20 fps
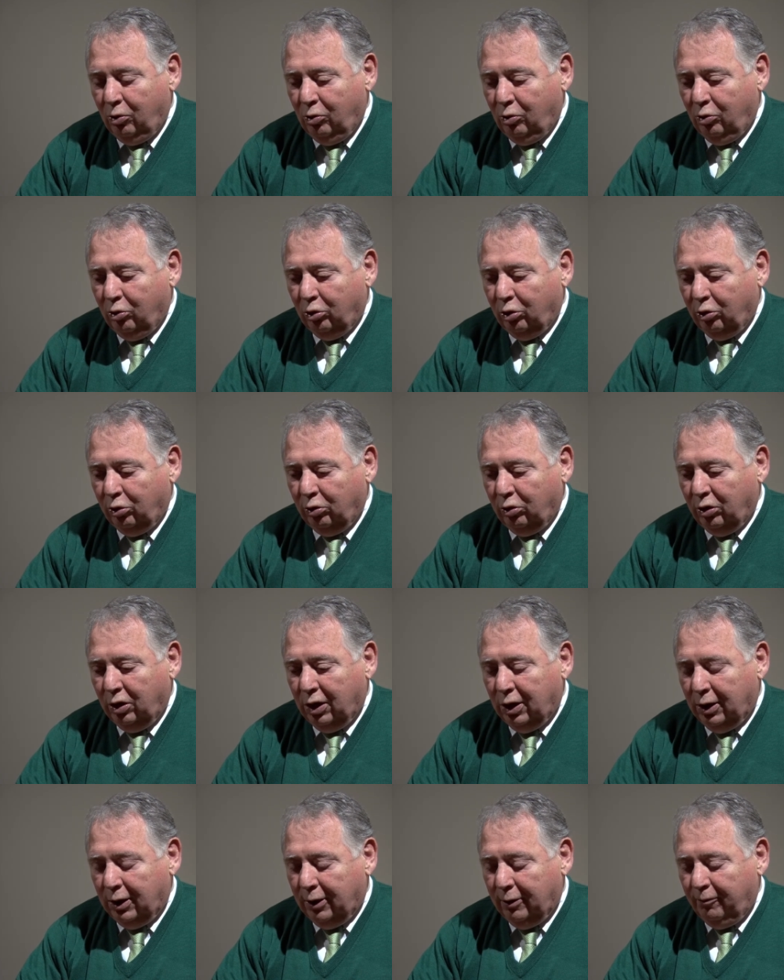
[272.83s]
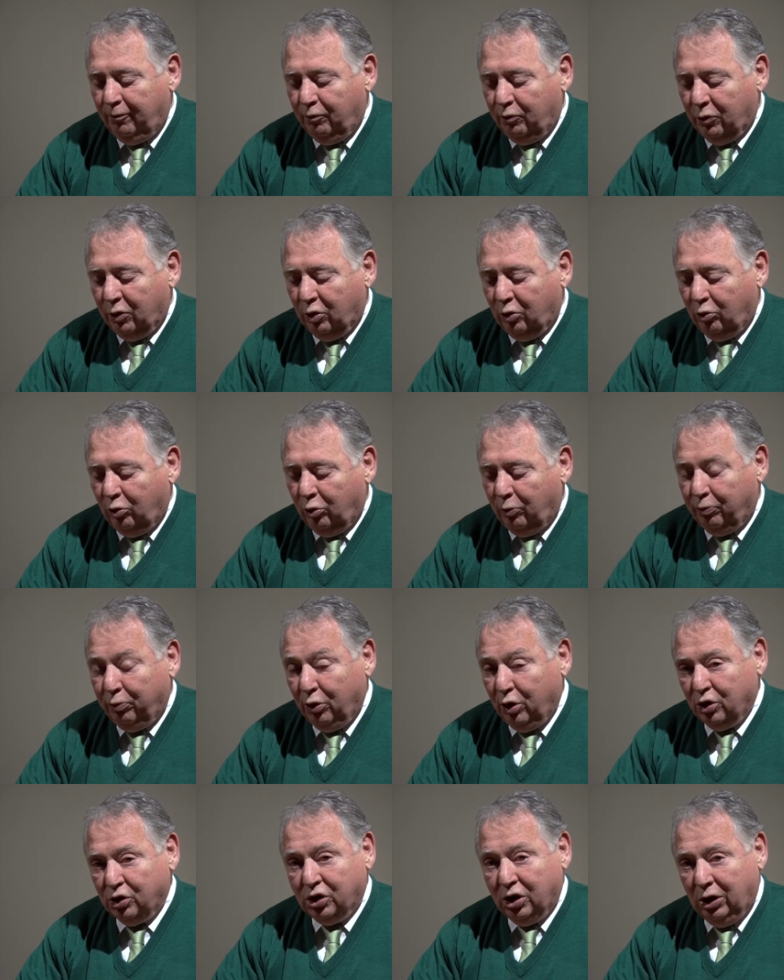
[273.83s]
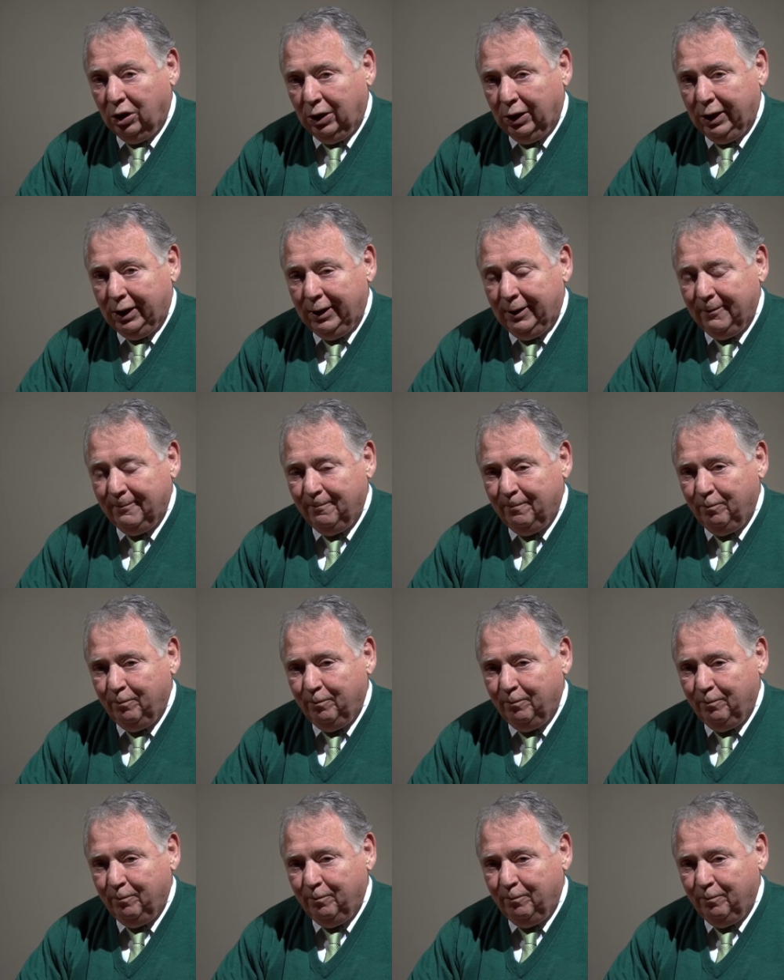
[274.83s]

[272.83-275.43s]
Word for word: or, um, or personally.